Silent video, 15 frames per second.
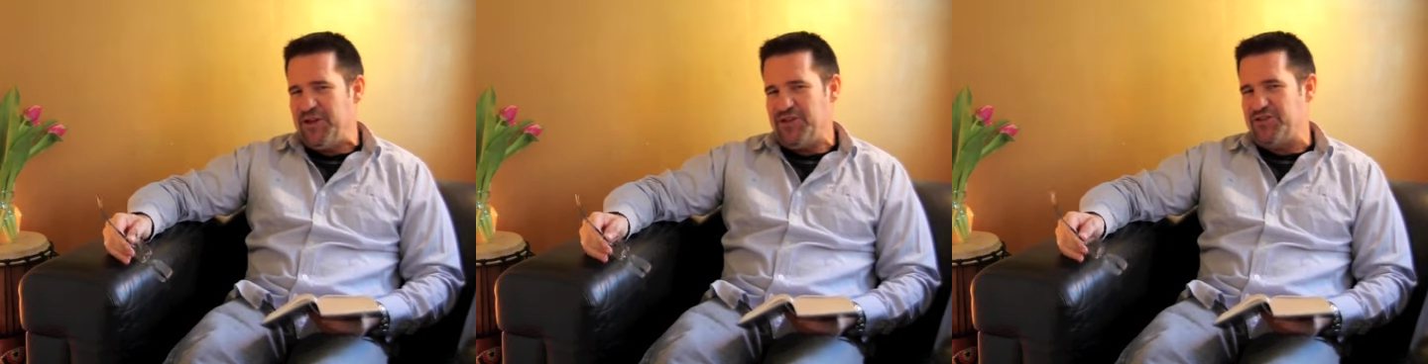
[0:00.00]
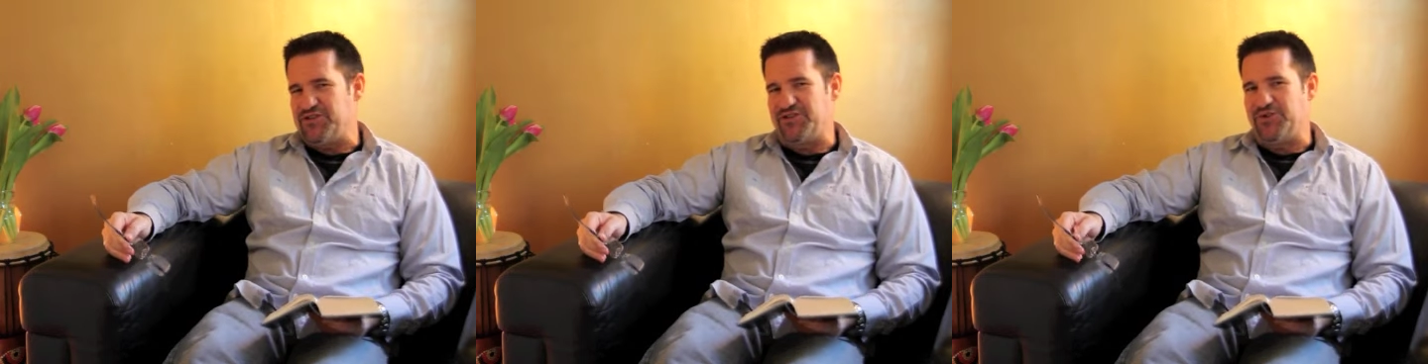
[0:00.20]

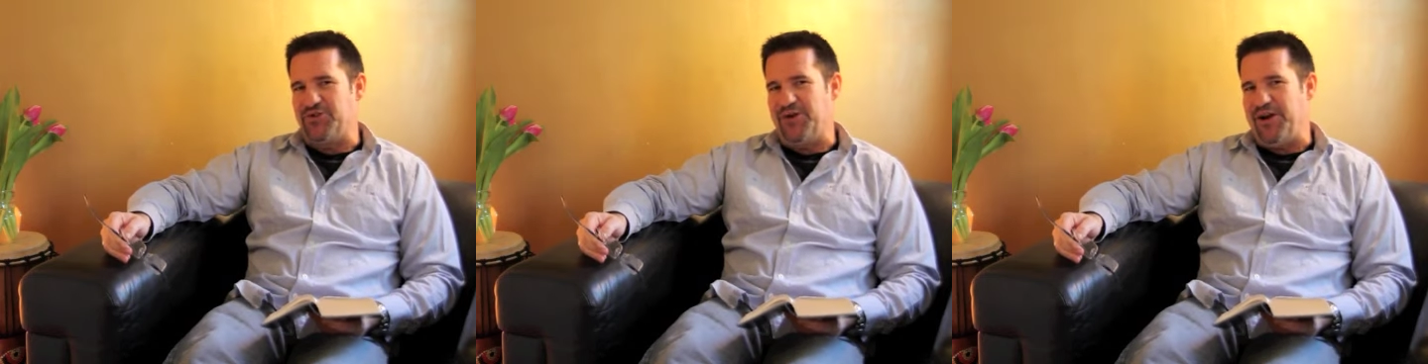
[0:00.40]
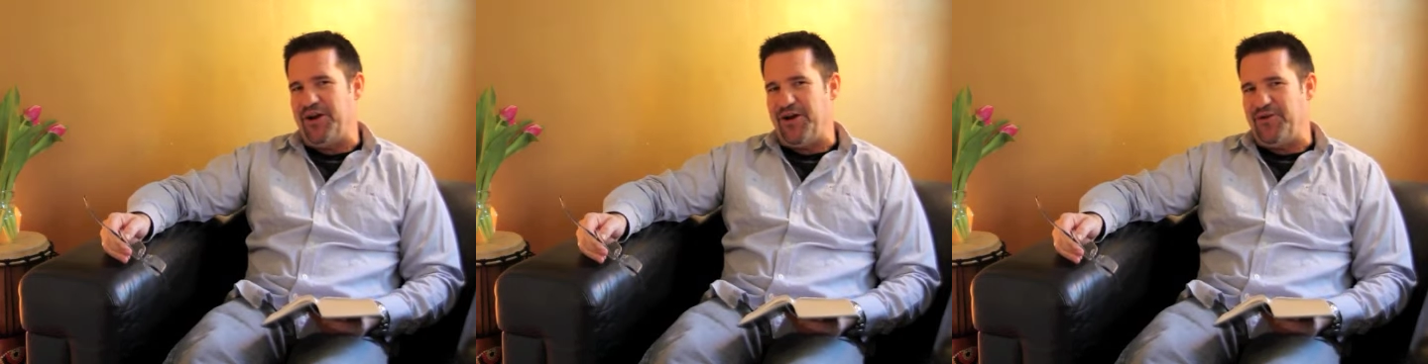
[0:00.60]
The
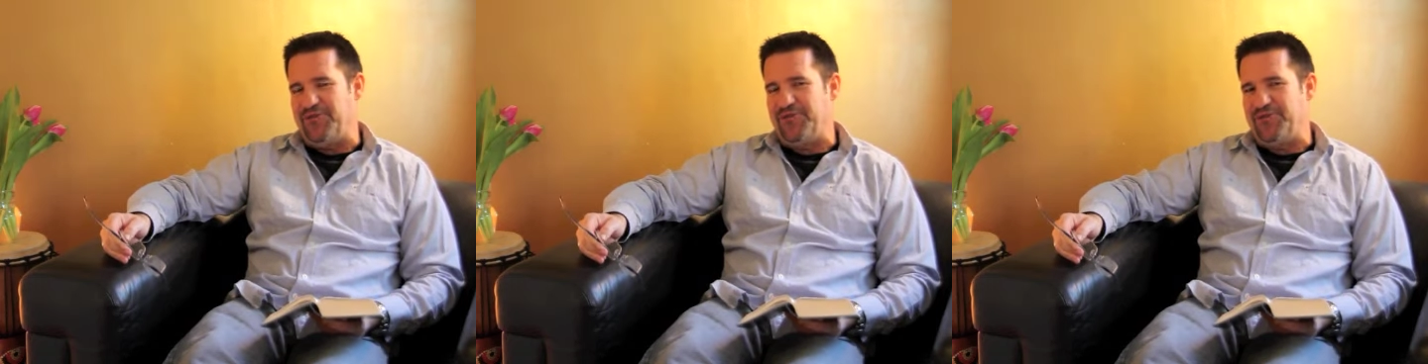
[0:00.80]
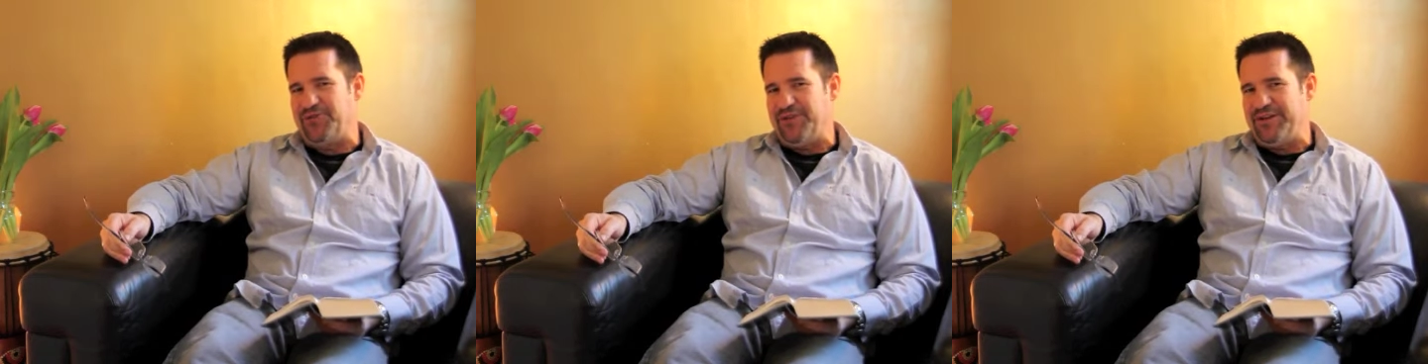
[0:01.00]
story
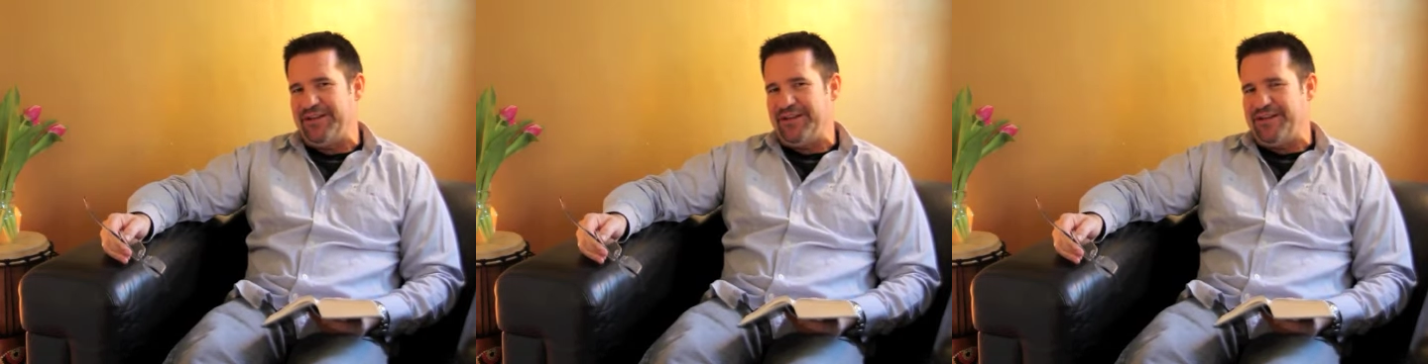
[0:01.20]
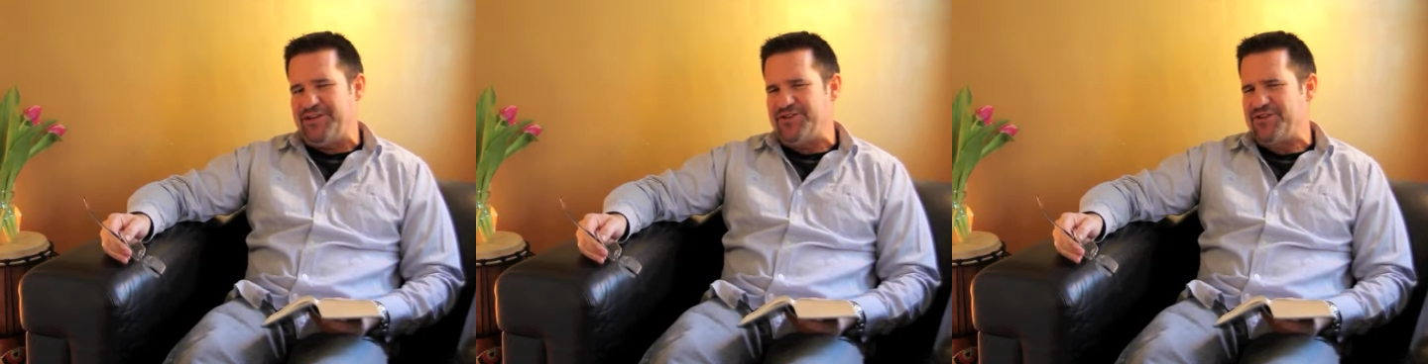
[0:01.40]
of
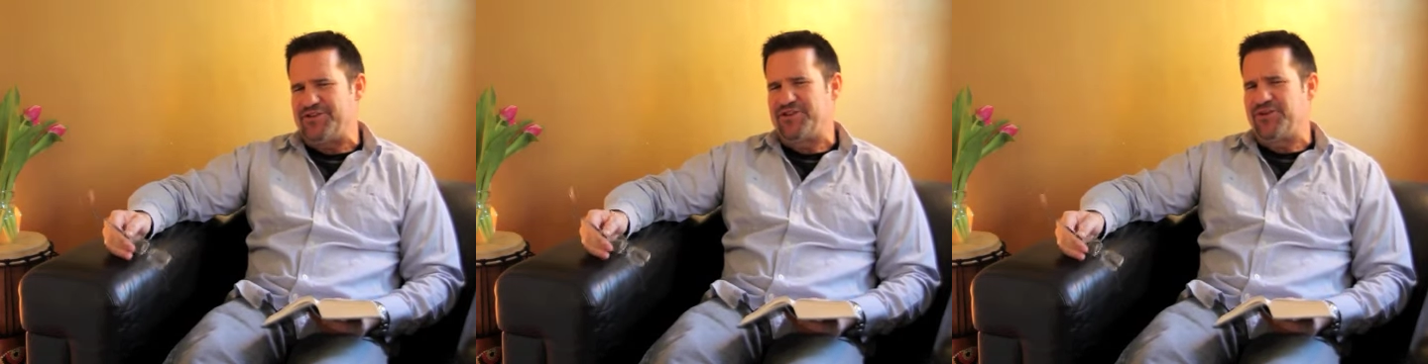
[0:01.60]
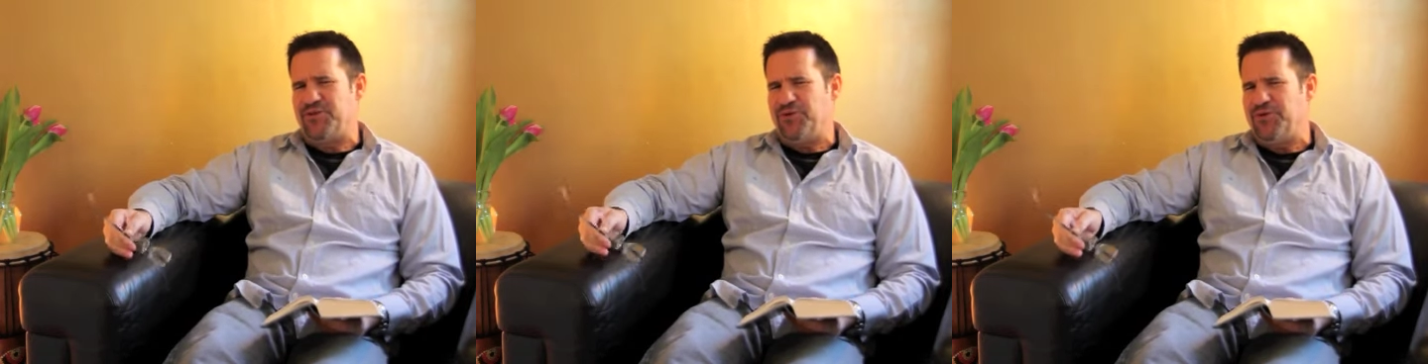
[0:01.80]

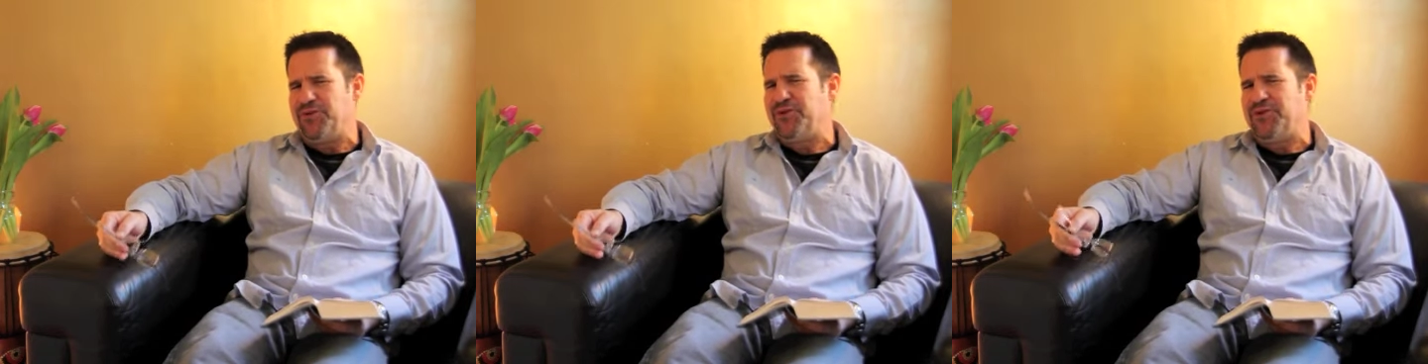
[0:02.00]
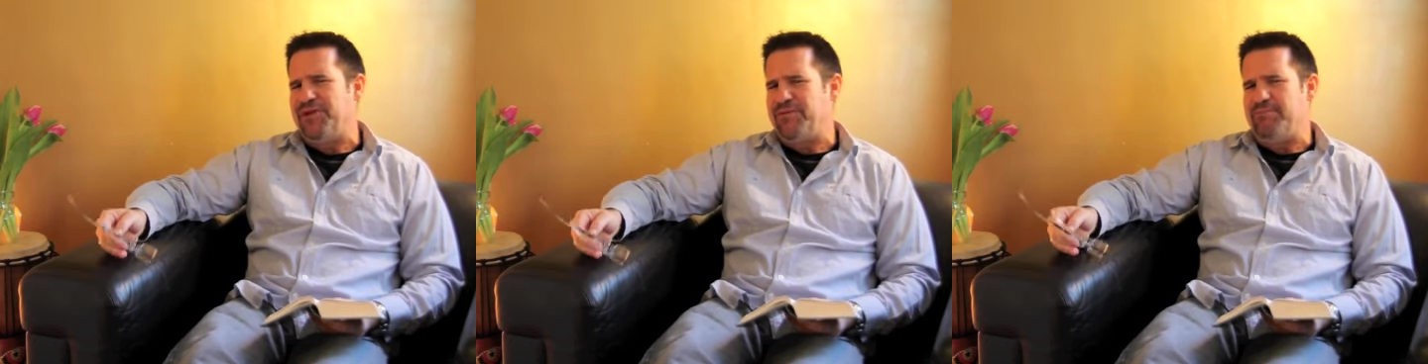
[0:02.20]
just an
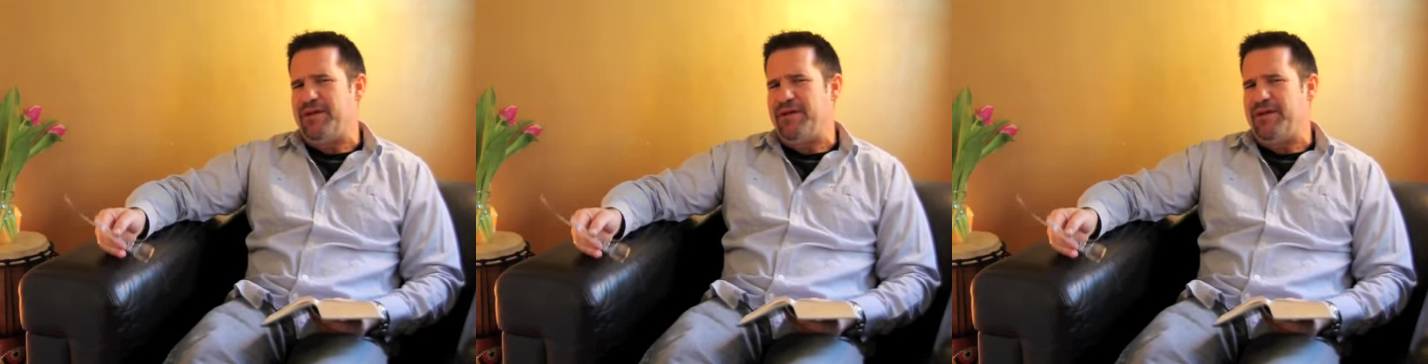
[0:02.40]
ordinary